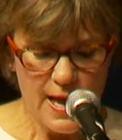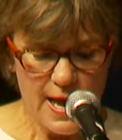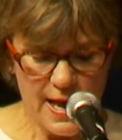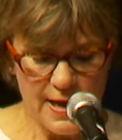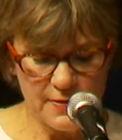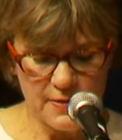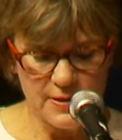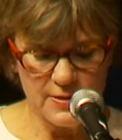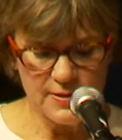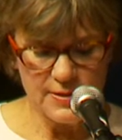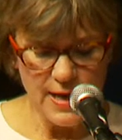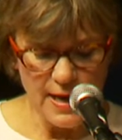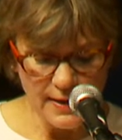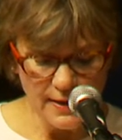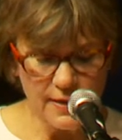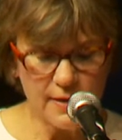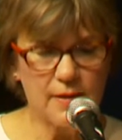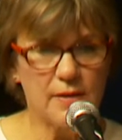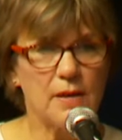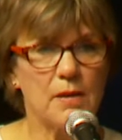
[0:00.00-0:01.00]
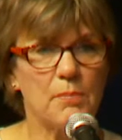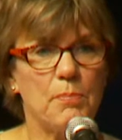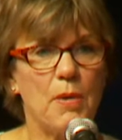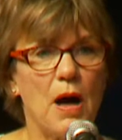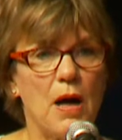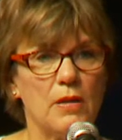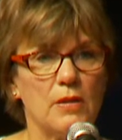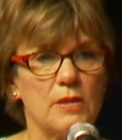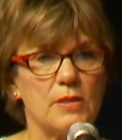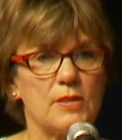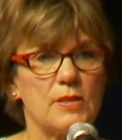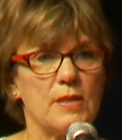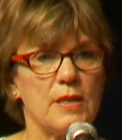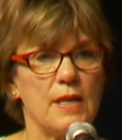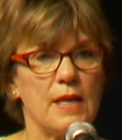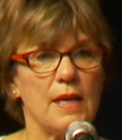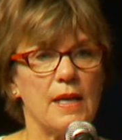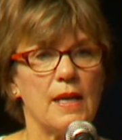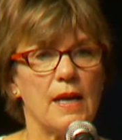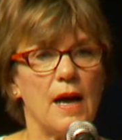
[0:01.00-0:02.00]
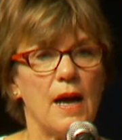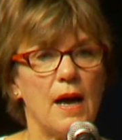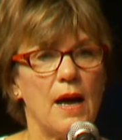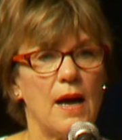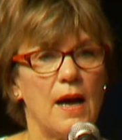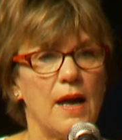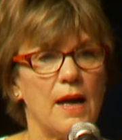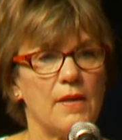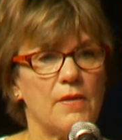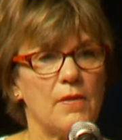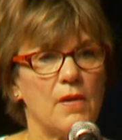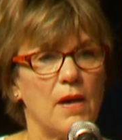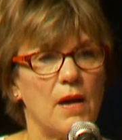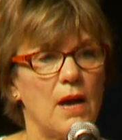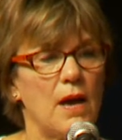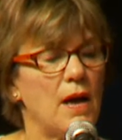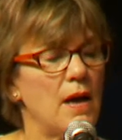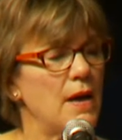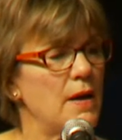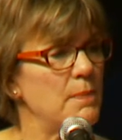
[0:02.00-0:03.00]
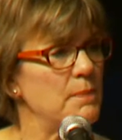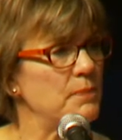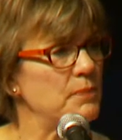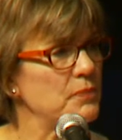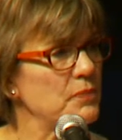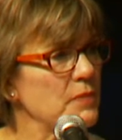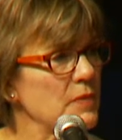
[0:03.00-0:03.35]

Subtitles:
And the second policy item